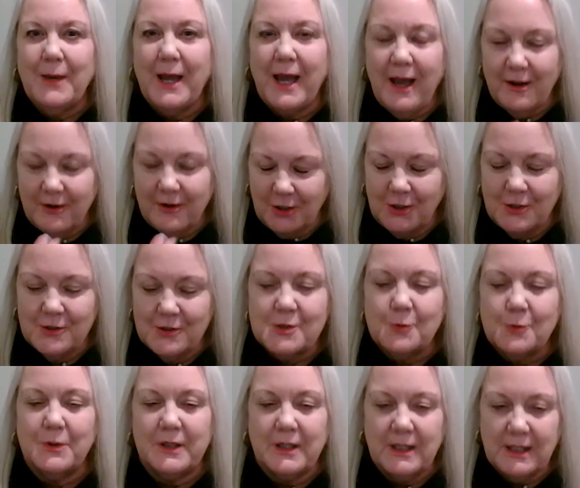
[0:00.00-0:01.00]
about how to use
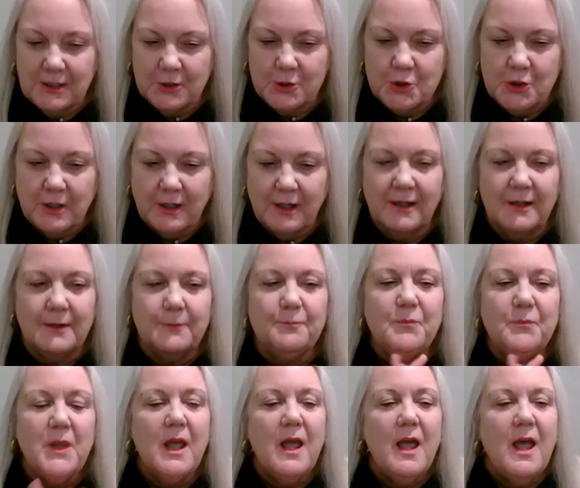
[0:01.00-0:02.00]
it with a KitchenAid.
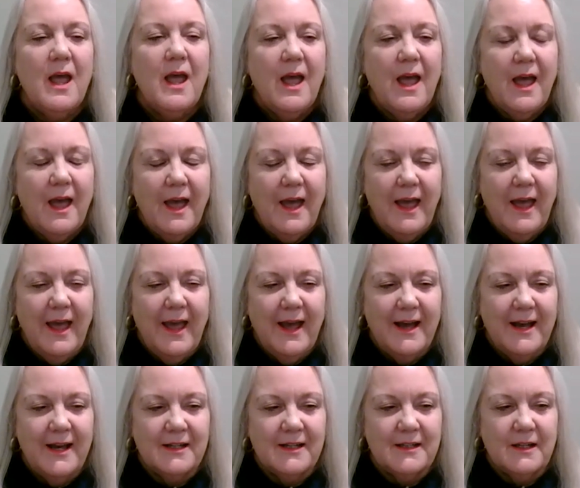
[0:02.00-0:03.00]

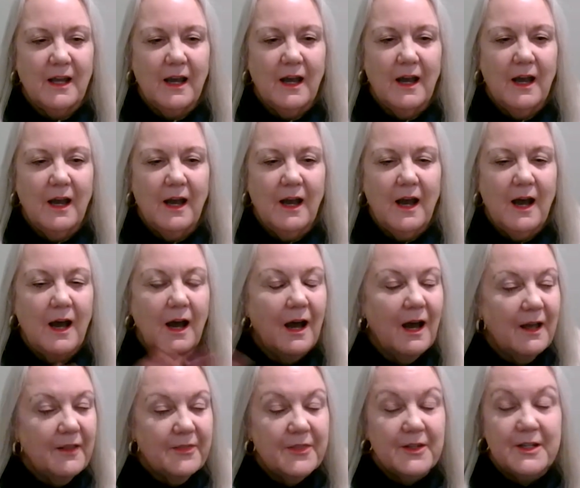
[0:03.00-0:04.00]
And
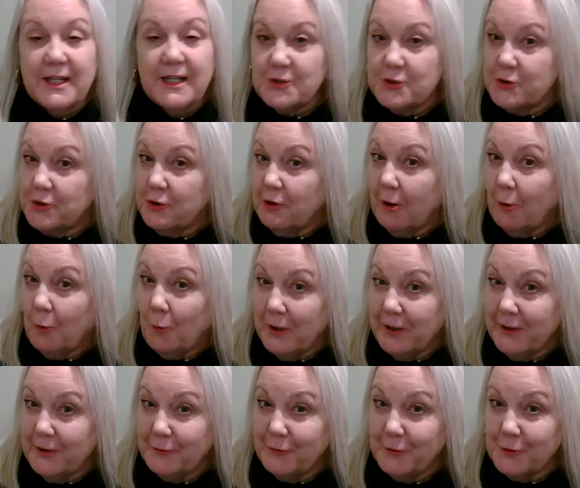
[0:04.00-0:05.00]
the next year I
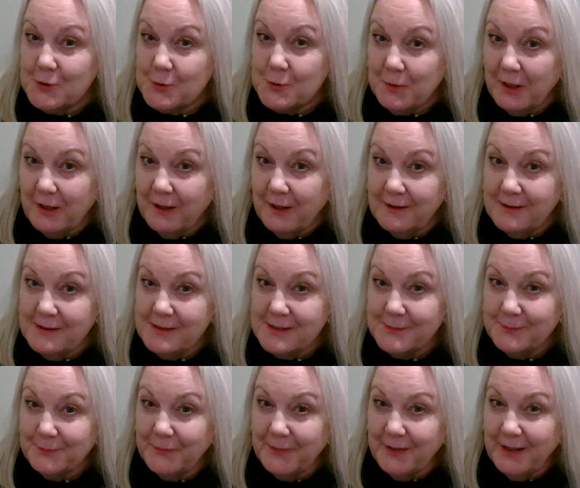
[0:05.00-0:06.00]
won a first
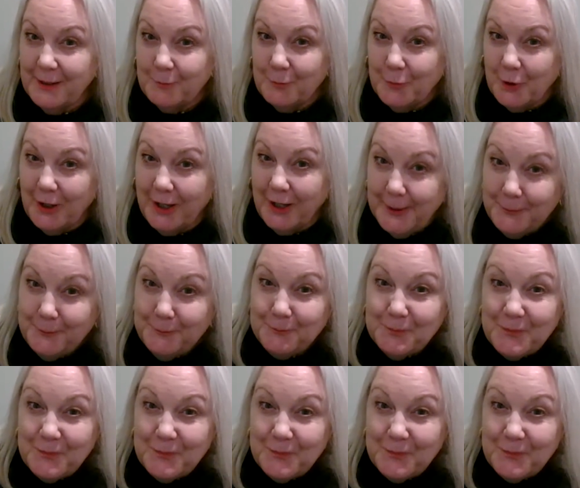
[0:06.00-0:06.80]
place in bread.